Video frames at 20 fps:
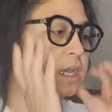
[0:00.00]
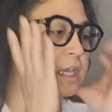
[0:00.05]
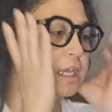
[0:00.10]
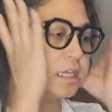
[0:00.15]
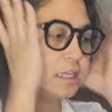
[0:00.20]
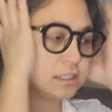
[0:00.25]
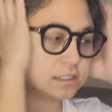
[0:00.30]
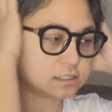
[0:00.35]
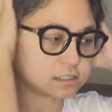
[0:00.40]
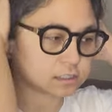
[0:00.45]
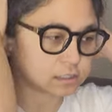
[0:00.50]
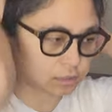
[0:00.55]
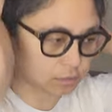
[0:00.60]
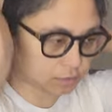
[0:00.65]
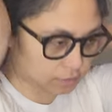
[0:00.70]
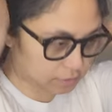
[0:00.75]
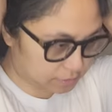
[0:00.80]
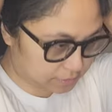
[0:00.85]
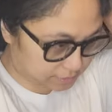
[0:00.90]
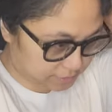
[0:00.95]

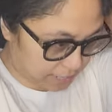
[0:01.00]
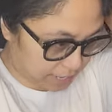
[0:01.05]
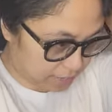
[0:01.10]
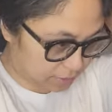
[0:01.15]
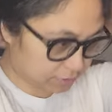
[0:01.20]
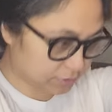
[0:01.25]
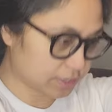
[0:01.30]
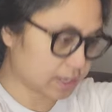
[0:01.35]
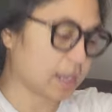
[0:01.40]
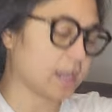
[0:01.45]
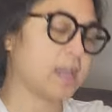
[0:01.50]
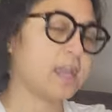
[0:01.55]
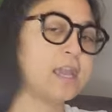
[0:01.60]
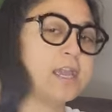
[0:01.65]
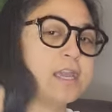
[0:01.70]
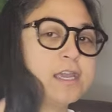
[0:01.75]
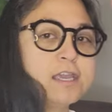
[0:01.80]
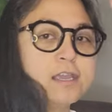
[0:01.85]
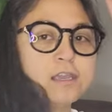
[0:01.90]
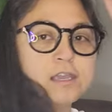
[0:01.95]
Easter
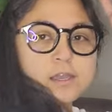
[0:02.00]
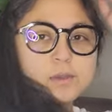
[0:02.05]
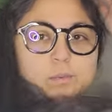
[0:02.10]
Saturday